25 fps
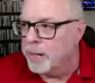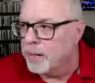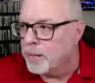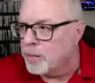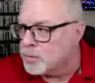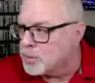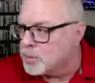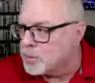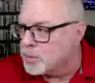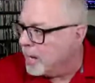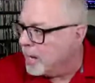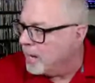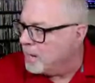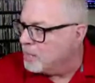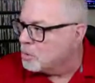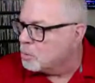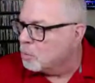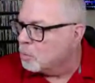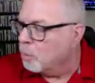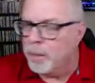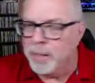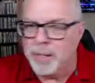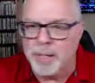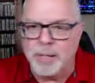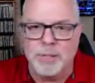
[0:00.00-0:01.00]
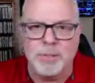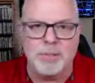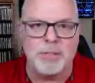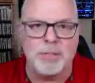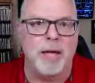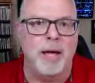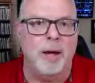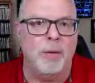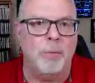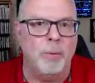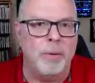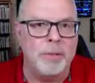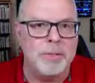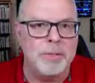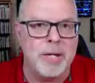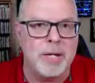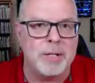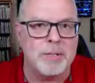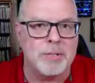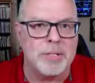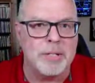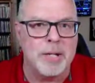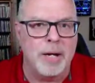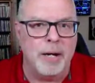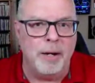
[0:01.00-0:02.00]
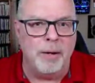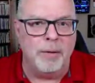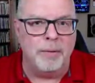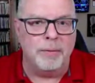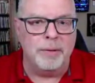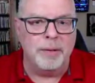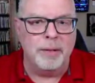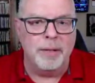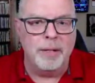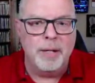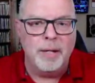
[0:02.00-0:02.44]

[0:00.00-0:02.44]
he goes, Guys, what is that? What's that sound?